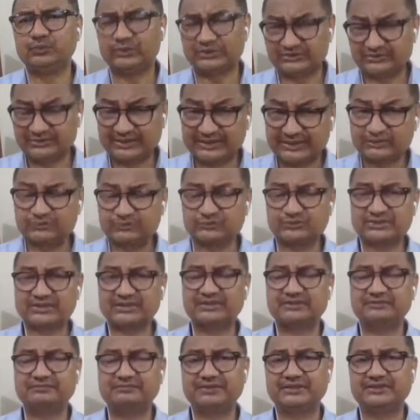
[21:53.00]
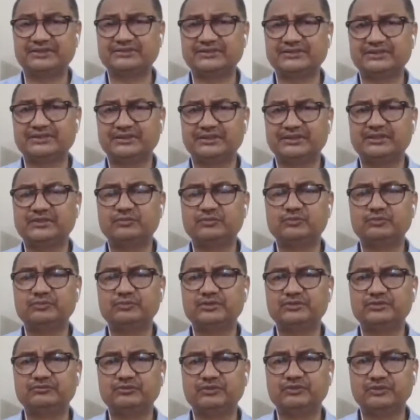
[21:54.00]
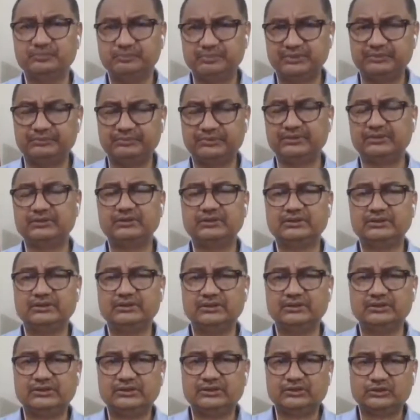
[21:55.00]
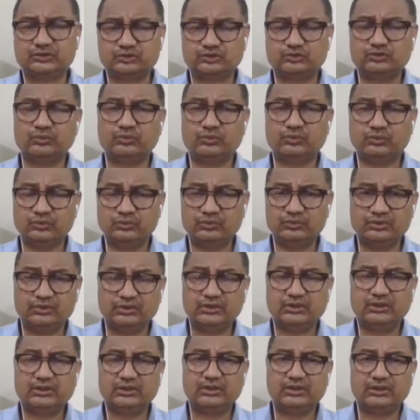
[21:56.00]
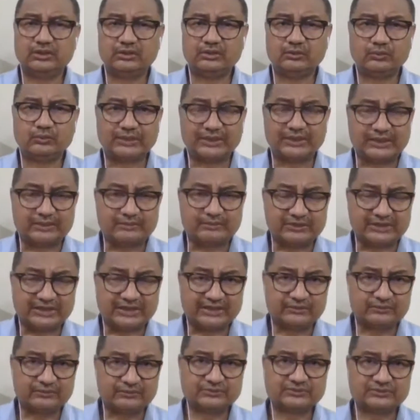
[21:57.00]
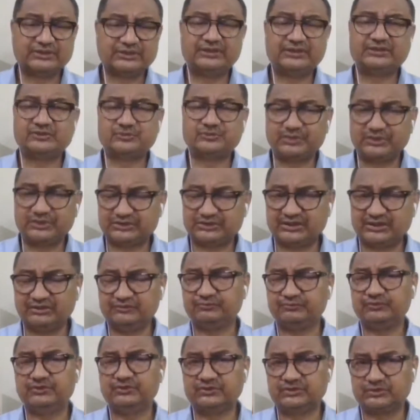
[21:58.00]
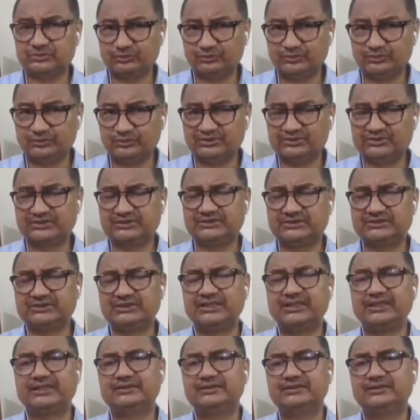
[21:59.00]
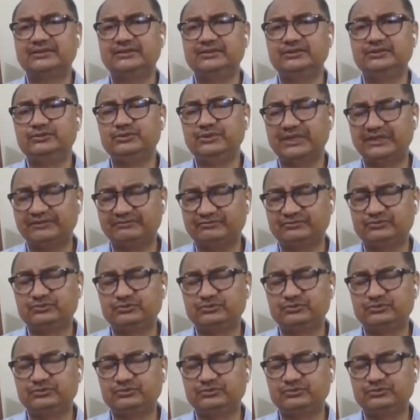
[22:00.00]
was ready to sacrifice at any moment for the people. So, what I'm trying to say, especially for the students, is that you have